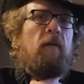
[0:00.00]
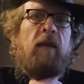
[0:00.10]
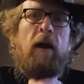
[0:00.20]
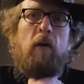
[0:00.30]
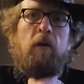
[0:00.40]

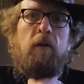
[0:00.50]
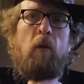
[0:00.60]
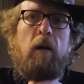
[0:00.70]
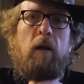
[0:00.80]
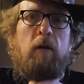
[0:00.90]
10 or so
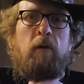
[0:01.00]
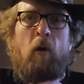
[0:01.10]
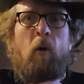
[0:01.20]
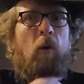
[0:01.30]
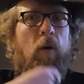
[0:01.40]
years
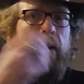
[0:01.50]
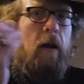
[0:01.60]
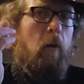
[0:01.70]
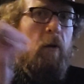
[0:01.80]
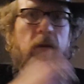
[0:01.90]
old, and
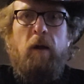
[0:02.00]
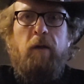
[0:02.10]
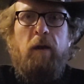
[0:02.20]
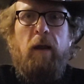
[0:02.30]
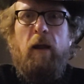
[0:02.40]
it was
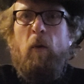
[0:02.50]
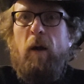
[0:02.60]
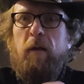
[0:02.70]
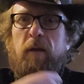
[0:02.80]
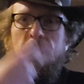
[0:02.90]
nothing like it
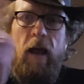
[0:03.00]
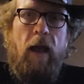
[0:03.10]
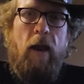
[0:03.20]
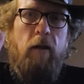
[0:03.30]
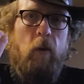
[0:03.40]
was
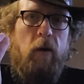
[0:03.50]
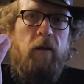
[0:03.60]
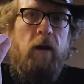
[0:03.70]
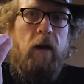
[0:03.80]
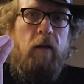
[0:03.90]
today, so it's
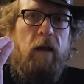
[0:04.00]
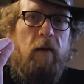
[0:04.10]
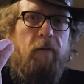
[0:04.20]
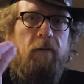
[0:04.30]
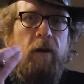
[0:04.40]
not as
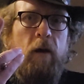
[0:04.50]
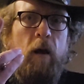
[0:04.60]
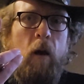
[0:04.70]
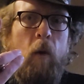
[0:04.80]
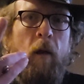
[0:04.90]
if, you
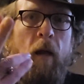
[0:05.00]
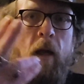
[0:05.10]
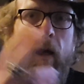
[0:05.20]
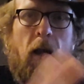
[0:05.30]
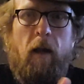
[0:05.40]
know,
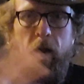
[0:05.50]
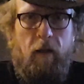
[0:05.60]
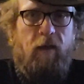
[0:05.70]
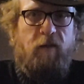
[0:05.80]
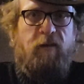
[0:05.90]

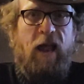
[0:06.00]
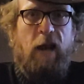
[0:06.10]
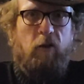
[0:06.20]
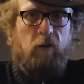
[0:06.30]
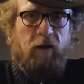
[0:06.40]
they
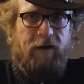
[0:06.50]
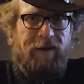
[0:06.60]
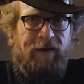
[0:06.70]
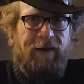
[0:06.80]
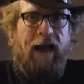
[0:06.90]
could
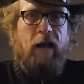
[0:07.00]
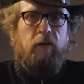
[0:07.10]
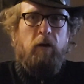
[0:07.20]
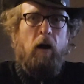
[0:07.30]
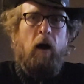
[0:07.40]

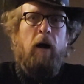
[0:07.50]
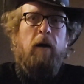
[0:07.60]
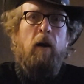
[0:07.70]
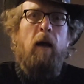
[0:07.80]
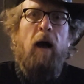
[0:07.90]
gather
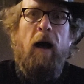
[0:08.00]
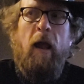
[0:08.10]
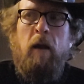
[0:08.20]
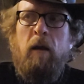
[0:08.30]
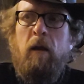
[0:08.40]

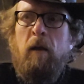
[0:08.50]
online.